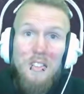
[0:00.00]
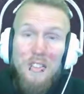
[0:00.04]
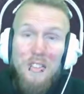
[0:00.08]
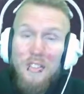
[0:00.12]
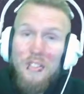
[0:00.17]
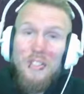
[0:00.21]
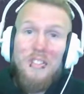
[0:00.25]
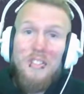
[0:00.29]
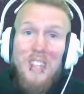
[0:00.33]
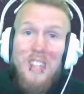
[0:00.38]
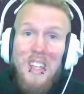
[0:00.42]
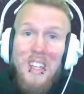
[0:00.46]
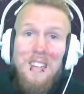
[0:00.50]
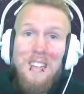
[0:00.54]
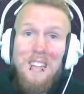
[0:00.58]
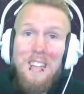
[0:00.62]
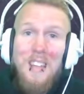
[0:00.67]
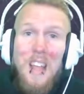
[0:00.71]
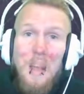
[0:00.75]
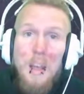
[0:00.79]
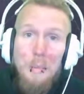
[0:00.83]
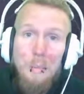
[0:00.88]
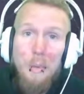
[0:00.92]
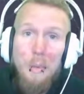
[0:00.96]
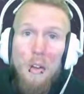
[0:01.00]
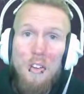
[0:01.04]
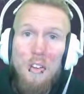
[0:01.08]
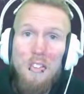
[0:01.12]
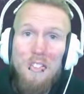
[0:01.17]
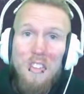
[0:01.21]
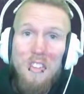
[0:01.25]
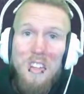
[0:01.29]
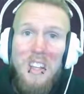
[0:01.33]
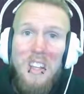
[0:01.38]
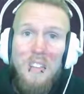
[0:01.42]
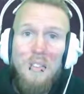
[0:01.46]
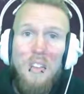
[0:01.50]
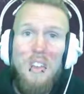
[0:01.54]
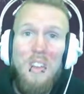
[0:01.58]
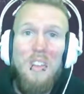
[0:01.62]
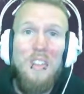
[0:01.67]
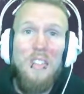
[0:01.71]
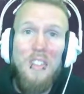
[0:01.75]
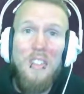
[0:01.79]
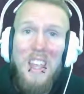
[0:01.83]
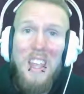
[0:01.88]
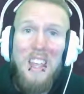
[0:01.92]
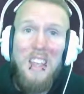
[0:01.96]
did that person even
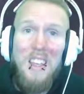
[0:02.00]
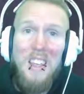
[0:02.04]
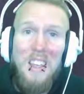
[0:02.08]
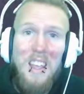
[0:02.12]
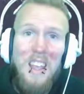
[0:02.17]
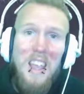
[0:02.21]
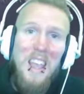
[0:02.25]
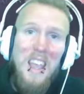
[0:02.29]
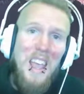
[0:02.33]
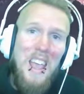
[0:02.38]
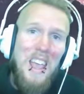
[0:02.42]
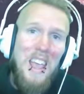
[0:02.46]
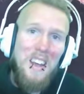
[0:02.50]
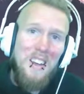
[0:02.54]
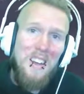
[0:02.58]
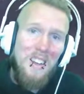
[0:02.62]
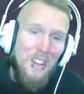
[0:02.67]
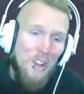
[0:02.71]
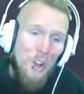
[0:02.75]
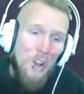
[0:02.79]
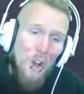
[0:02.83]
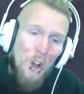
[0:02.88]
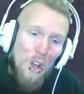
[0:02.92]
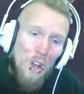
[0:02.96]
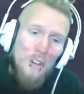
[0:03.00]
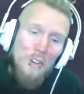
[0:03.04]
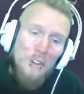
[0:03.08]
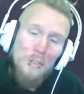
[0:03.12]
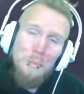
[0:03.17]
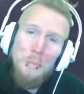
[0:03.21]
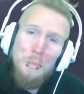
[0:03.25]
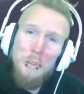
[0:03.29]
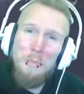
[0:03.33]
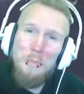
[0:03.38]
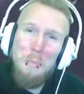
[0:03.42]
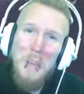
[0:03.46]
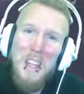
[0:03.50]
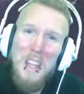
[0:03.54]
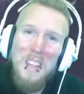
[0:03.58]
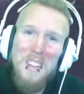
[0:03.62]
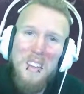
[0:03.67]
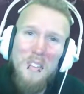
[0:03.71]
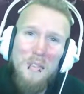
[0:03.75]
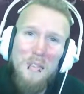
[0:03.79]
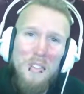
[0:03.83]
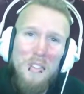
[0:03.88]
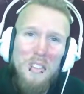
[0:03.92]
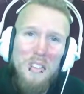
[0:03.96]
think in color
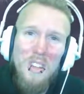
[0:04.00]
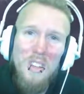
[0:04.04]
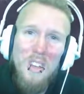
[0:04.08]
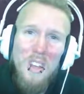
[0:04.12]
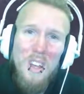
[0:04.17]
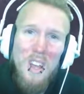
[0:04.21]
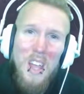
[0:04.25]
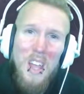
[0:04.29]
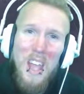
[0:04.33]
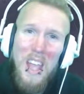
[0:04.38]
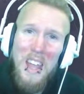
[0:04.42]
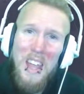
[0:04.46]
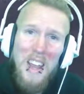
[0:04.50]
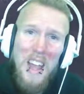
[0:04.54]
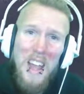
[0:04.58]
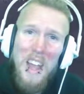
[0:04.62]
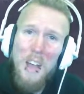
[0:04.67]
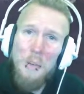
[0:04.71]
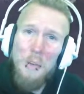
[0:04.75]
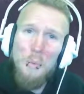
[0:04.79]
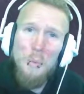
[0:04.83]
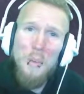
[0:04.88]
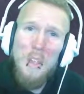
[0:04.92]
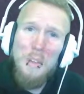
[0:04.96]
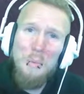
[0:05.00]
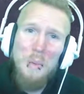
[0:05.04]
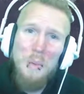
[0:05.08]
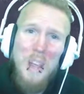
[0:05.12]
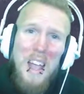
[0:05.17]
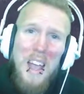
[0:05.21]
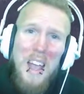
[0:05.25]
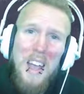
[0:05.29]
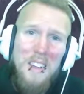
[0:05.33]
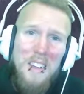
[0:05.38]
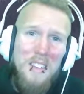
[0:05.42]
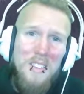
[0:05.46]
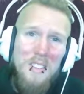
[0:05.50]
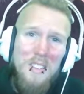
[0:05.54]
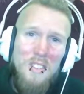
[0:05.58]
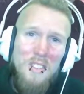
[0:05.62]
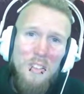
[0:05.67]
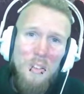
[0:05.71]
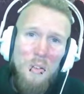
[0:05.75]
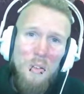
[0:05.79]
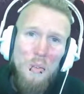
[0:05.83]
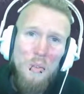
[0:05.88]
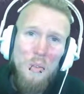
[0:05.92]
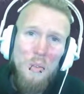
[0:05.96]
perspectives and how we react
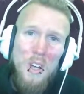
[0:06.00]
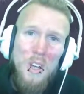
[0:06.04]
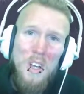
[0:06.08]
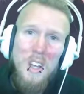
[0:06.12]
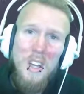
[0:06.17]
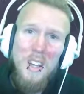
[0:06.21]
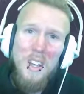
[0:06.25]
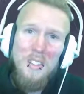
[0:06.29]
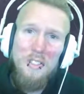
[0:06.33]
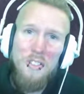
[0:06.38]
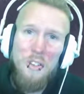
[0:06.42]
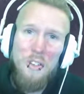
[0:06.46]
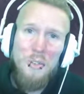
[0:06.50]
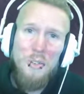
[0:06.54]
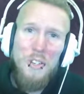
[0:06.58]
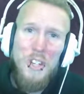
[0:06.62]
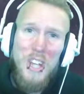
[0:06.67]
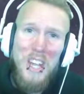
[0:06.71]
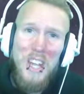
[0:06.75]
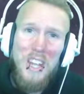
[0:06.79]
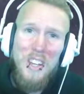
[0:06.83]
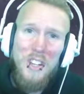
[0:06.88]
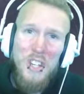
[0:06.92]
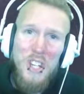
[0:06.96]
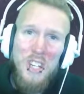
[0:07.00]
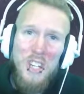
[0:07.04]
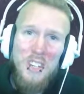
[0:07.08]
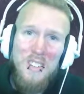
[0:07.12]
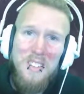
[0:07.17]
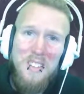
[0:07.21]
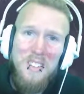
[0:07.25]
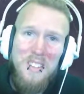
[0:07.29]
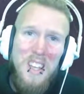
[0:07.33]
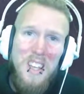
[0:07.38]
to associations